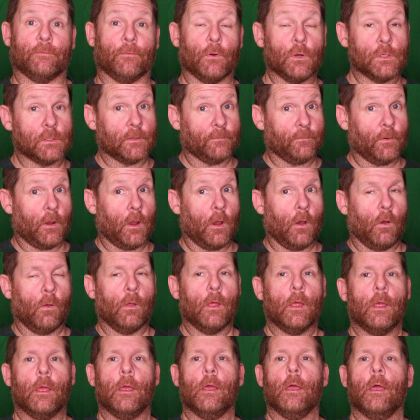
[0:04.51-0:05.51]
First of
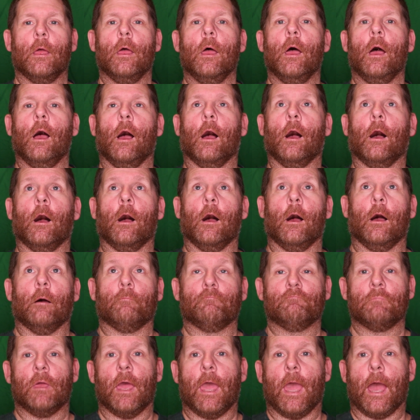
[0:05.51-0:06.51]
all, uh,
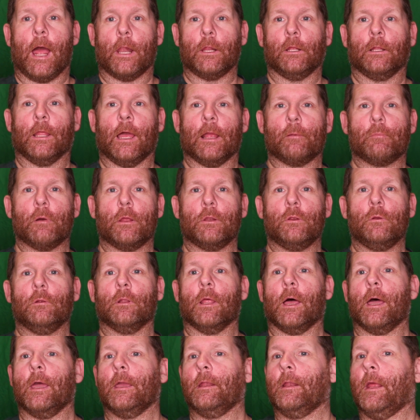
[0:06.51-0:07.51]
how do you like my new
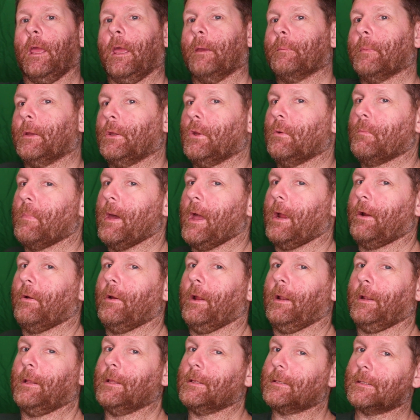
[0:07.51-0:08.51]
light and my new background?